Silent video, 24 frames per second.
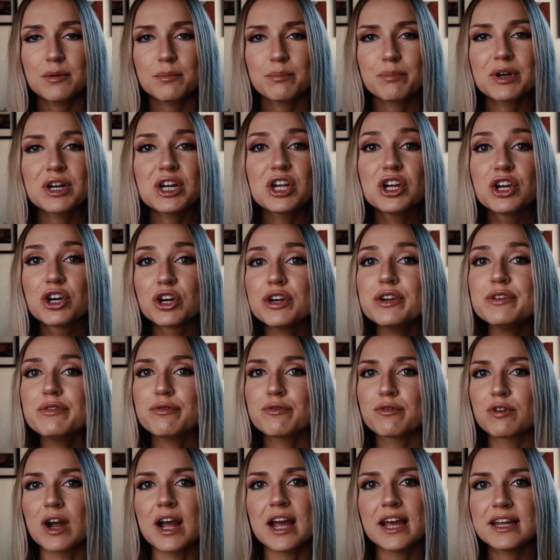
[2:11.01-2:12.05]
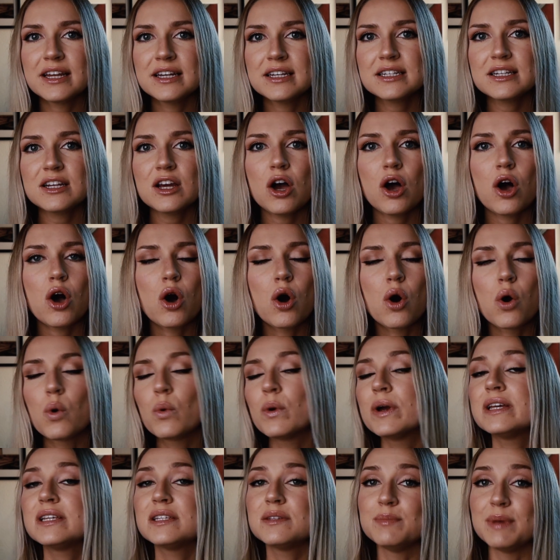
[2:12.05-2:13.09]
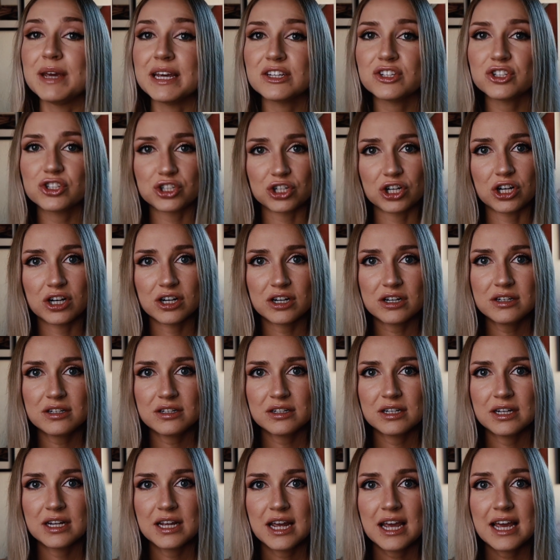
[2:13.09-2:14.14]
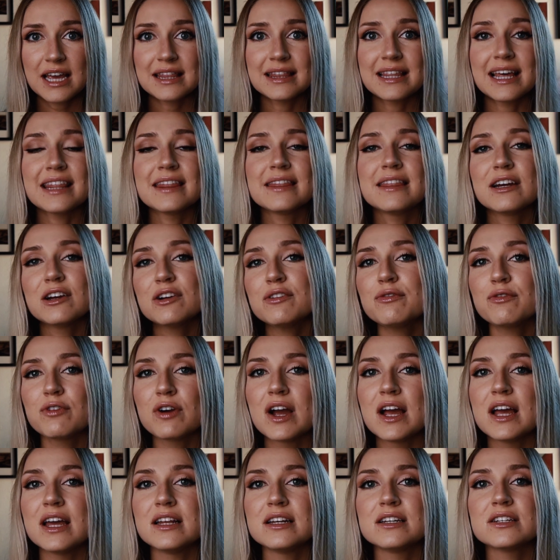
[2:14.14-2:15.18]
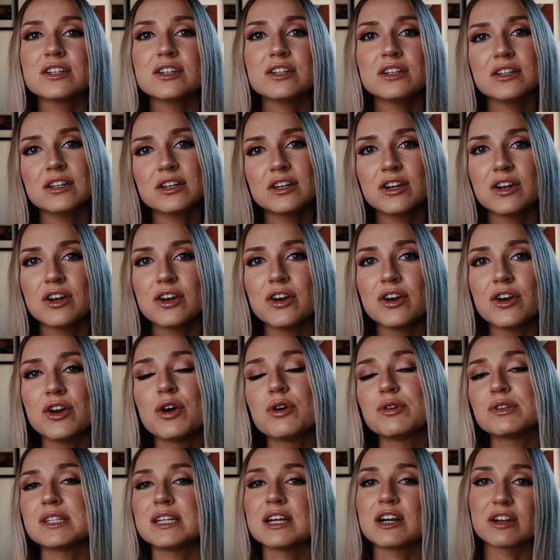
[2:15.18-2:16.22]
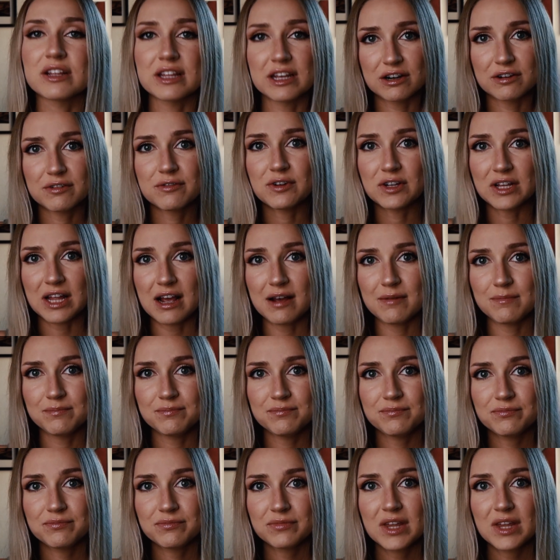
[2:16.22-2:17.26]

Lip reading: But a good friend always makes sure that their friend knows they're there for them.